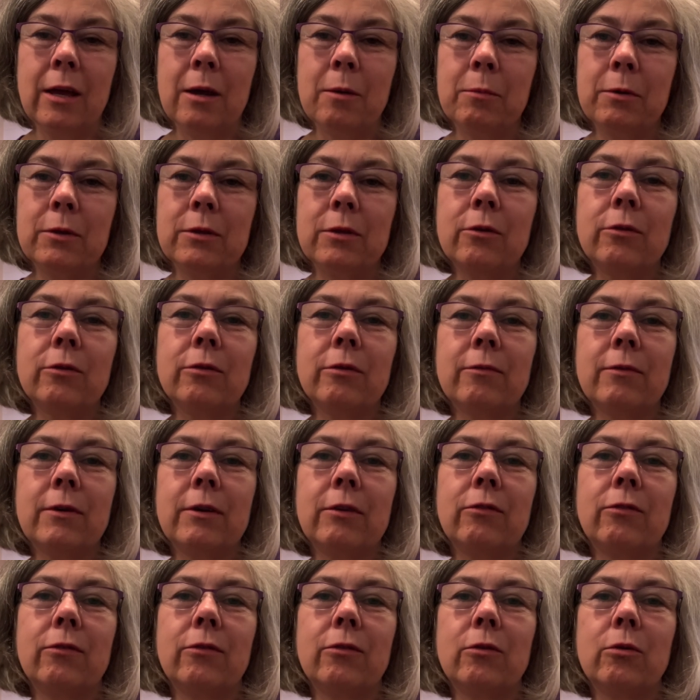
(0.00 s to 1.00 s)
But those of
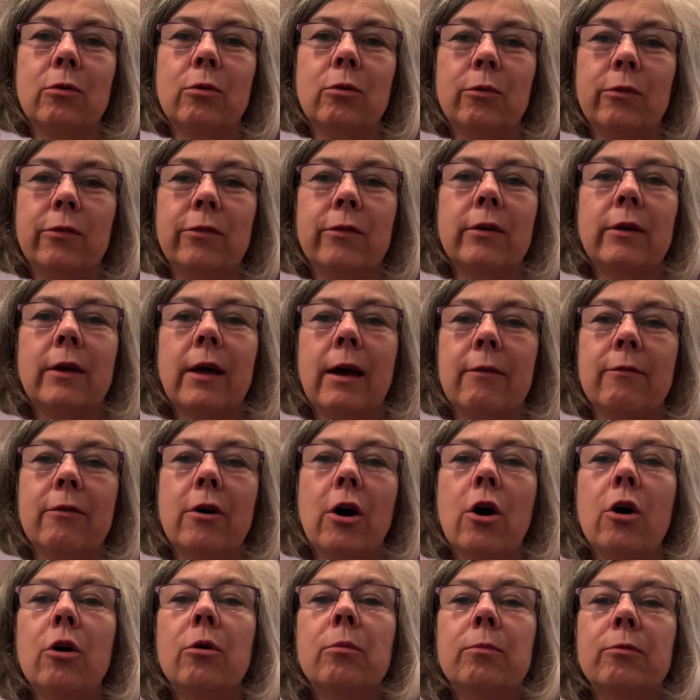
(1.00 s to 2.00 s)
us who still have
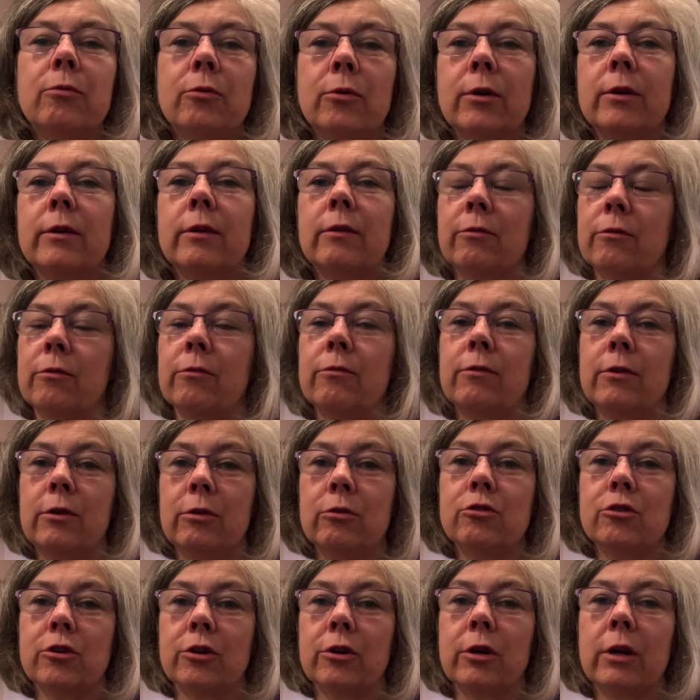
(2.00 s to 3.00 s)
hope for a different
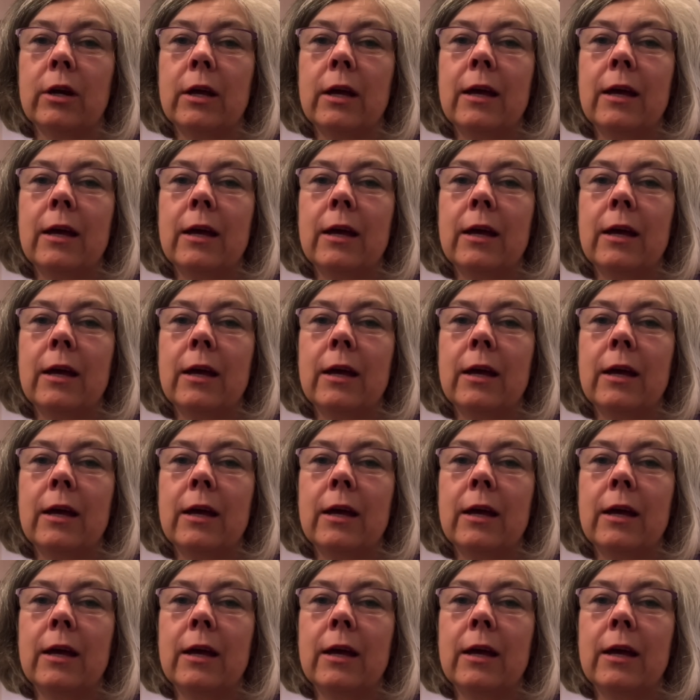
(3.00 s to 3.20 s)
future